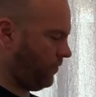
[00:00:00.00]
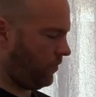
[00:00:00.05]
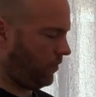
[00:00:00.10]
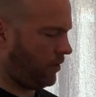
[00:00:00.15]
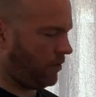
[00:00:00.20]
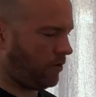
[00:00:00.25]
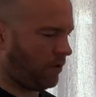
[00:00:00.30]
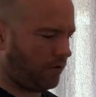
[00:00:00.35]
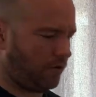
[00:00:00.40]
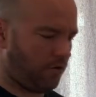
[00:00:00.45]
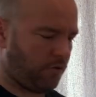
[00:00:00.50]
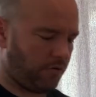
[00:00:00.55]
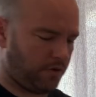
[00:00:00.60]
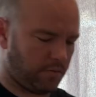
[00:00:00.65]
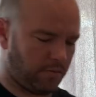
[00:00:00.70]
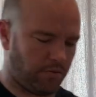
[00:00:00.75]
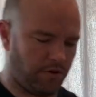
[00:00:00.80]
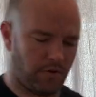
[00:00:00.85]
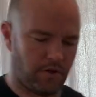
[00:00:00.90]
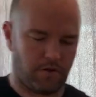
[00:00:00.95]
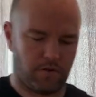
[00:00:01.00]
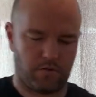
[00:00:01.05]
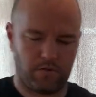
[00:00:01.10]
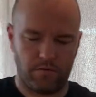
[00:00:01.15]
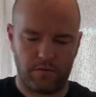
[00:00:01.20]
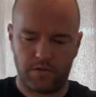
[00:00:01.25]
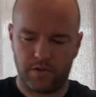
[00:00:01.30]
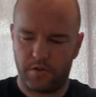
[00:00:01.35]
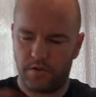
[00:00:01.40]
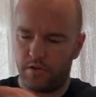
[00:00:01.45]
This I thought was pretty
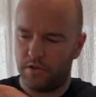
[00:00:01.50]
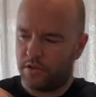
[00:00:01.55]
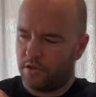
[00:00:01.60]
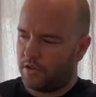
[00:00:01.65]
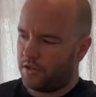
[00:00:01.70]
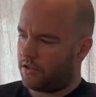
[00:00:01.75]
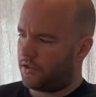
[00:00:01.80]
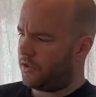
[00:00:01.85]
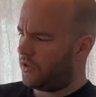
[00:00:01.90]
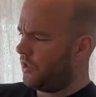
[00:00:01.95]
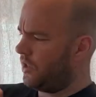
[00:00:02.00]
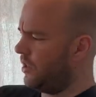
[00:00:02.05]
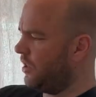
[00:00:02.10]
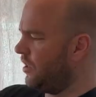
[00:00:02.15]
cool. So this is